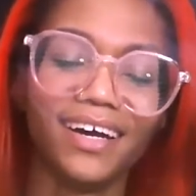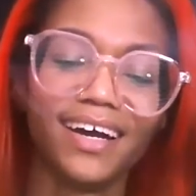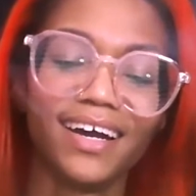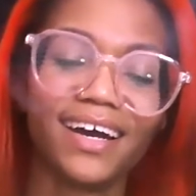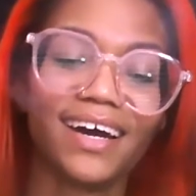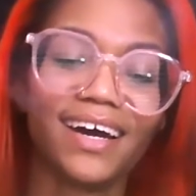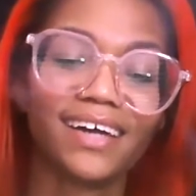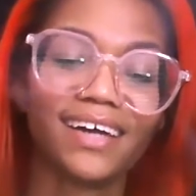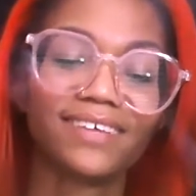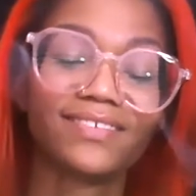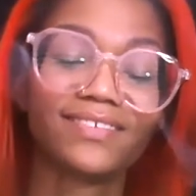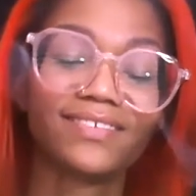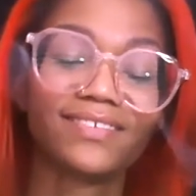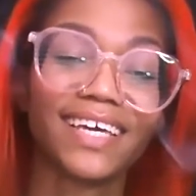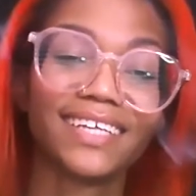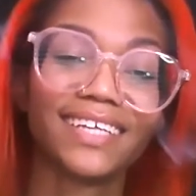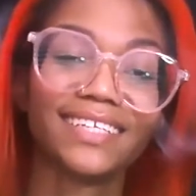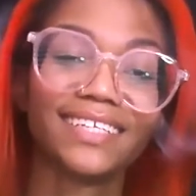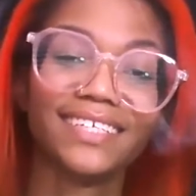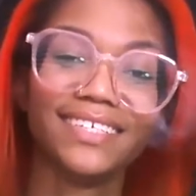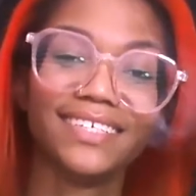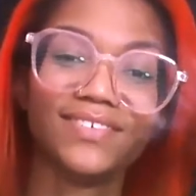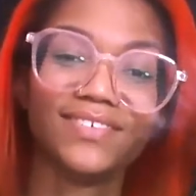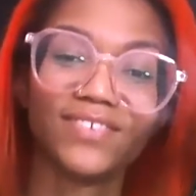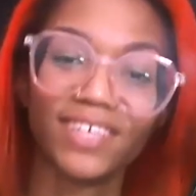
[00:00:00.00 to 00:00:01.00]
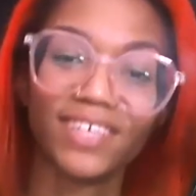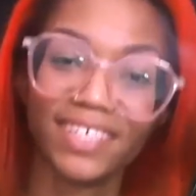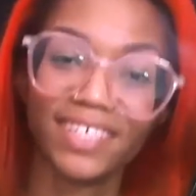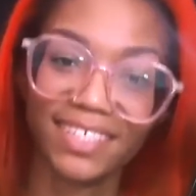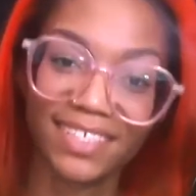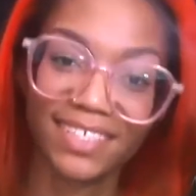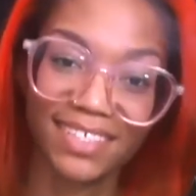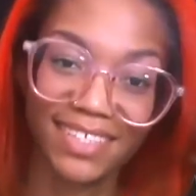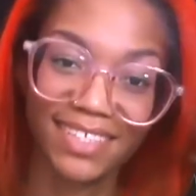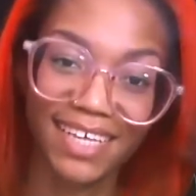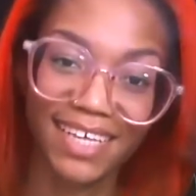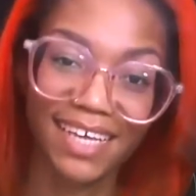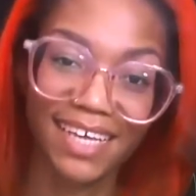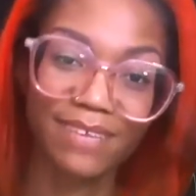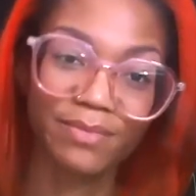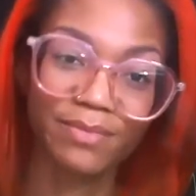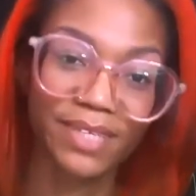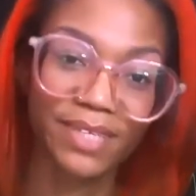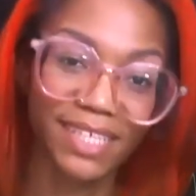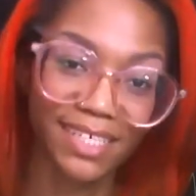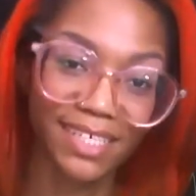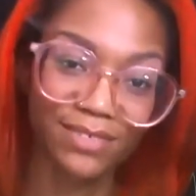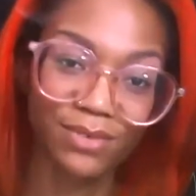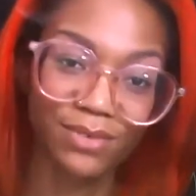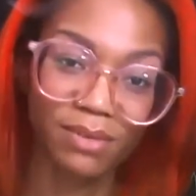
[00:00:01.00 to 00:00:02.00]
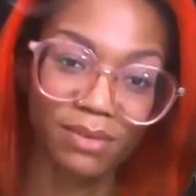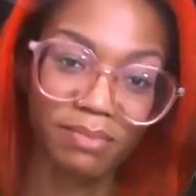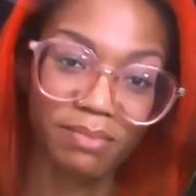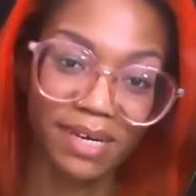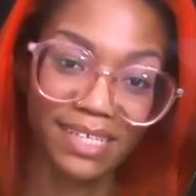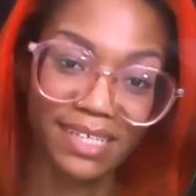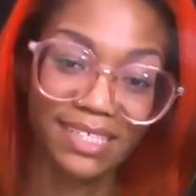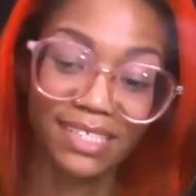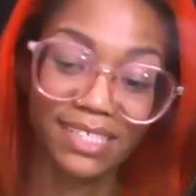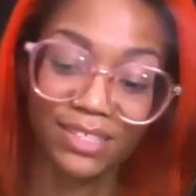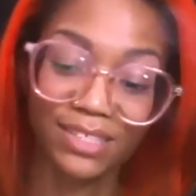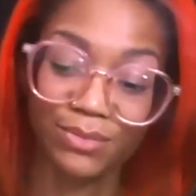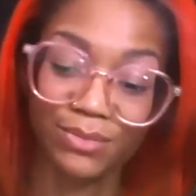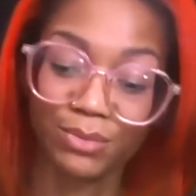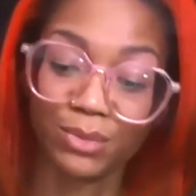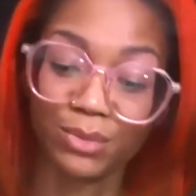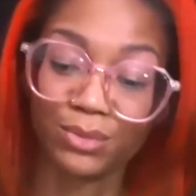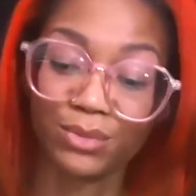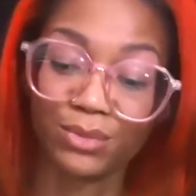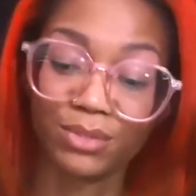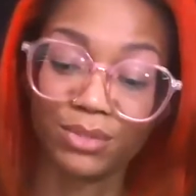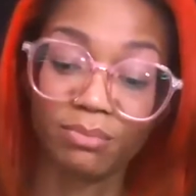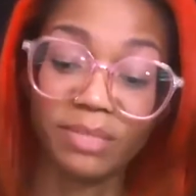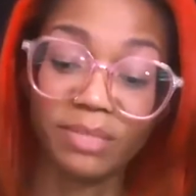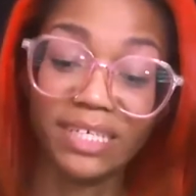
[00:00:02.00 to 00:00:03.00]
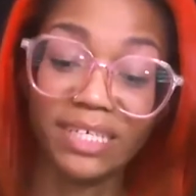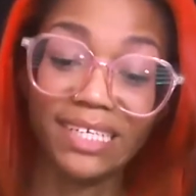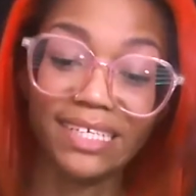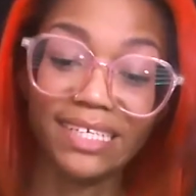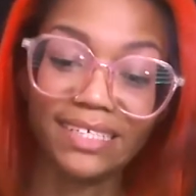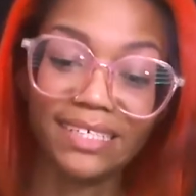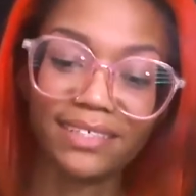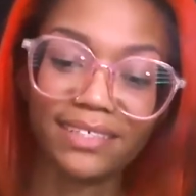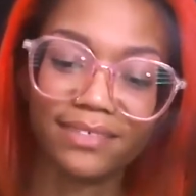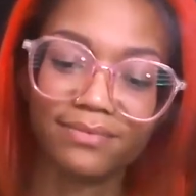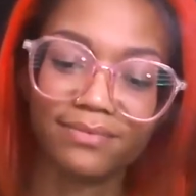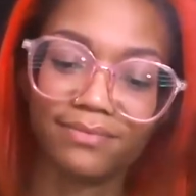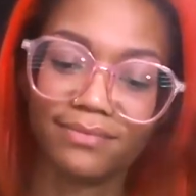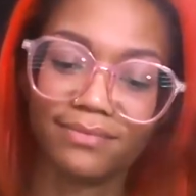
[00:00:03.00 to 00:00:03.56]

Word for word: Out of that need for entertainment, that's why Pisces rules media.